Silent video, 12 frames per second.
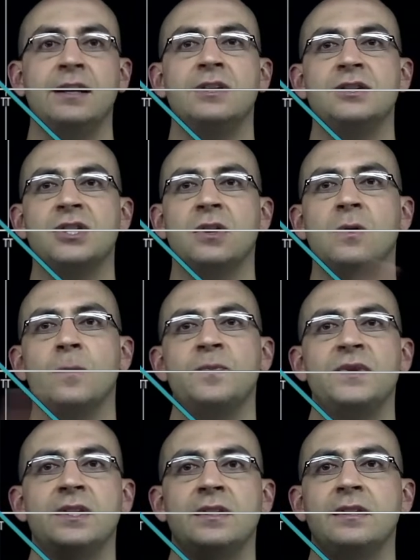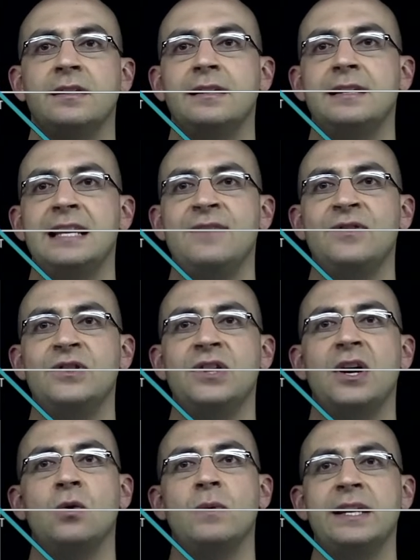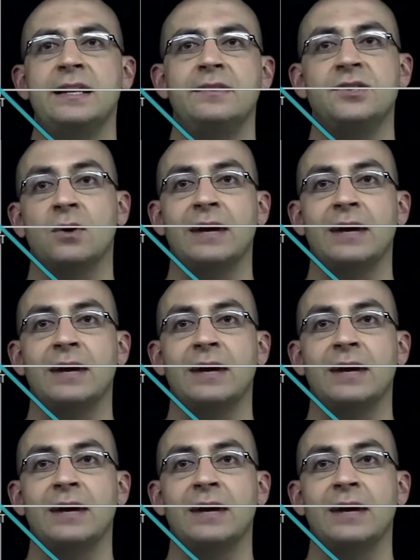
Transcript: So even though we don't